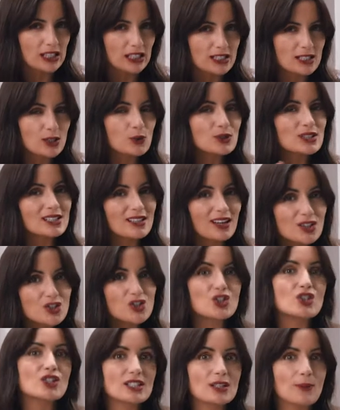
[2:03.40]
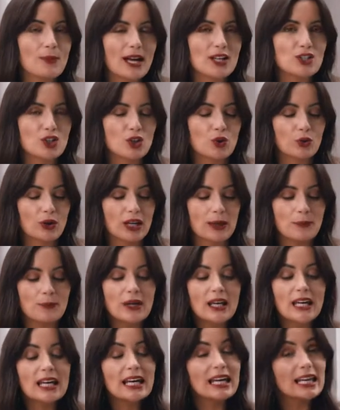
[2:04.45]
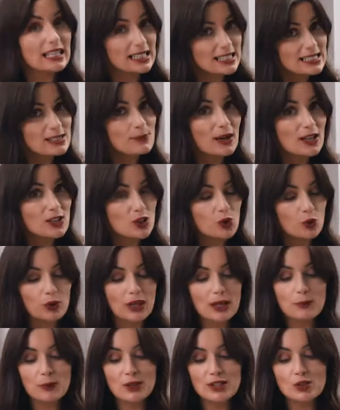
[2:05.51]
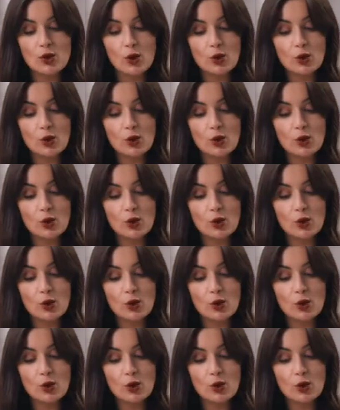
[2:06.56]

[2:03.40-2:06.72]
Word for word: this. So it's not just the magic cream. It is the magic cream, but it's